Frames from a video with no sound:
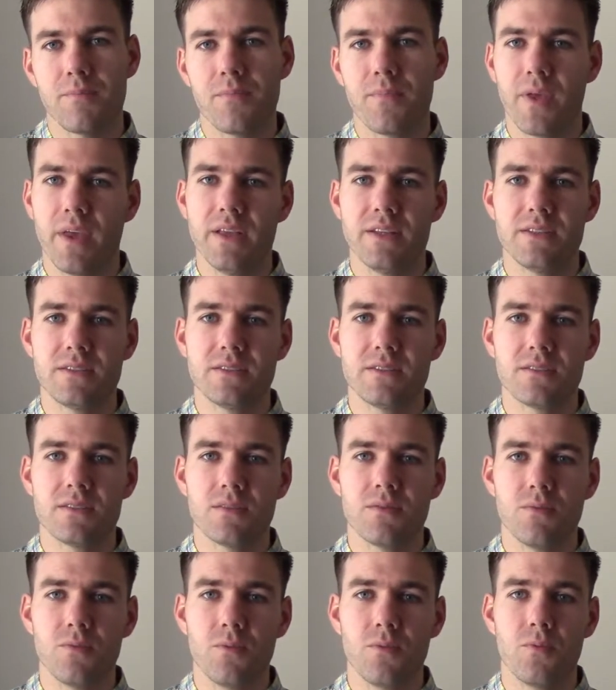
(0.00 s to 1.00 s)

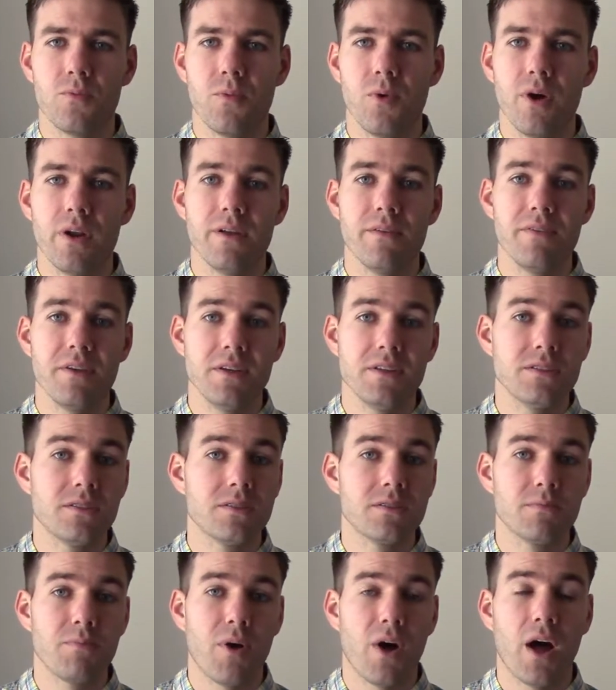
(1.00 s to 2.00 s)
it's one of
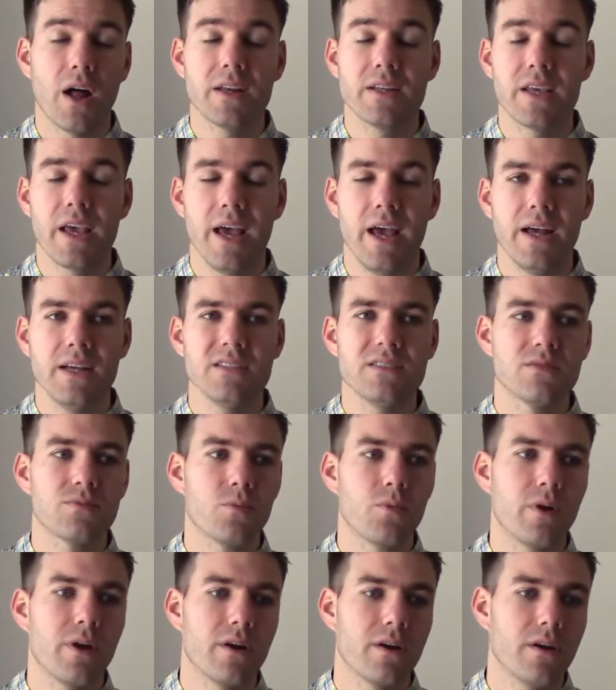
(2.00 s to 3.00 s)
his podcasts
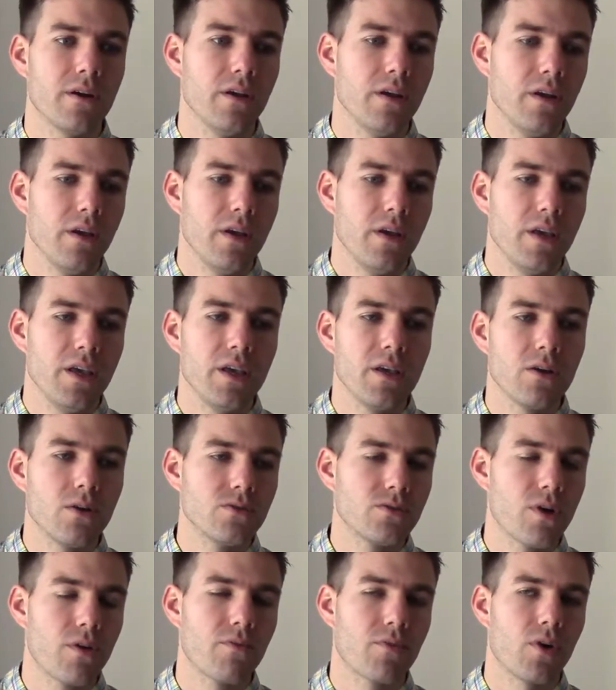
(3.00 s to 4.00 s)
where he
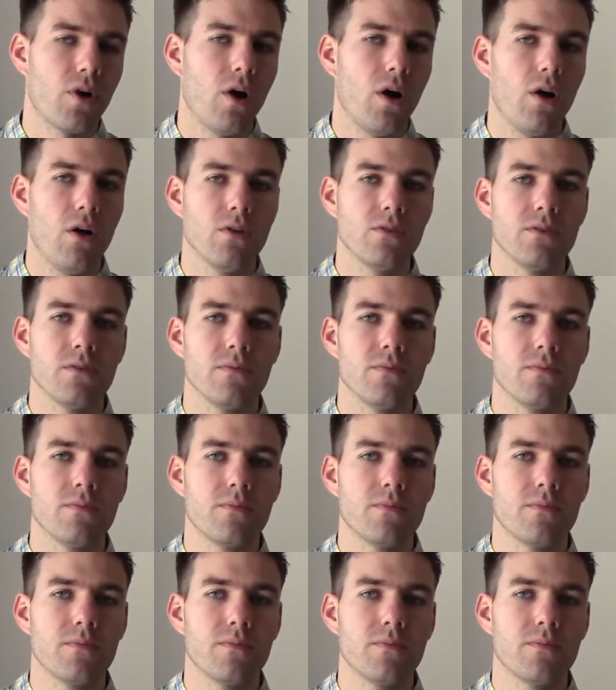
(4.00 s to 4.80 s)
goes over all